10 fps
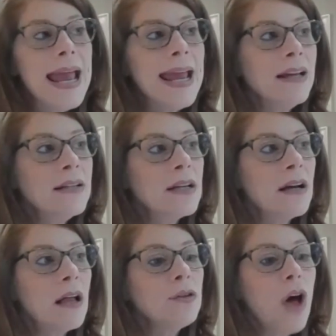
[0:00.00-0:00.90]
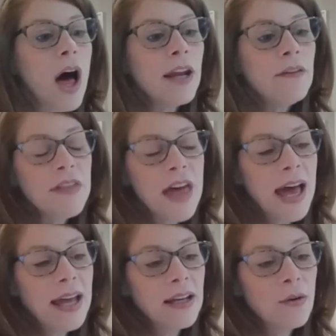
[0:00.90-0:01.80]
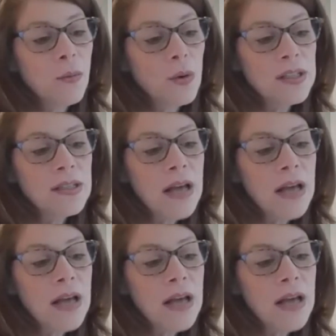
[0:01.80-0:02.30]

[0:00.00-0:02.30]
And a lot of that was